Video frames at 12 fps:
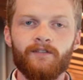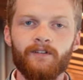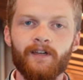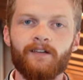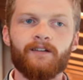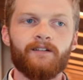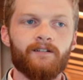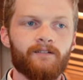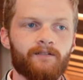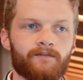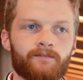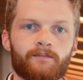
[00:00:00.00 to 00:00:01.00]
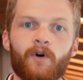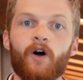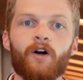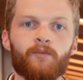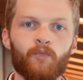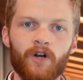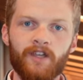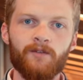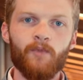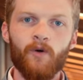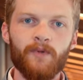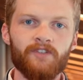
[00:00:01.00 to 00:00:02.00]
like heartbreaking
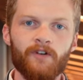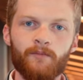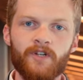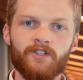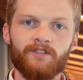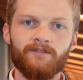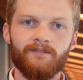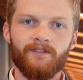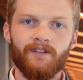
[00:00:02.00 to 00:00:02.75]
moments on mission,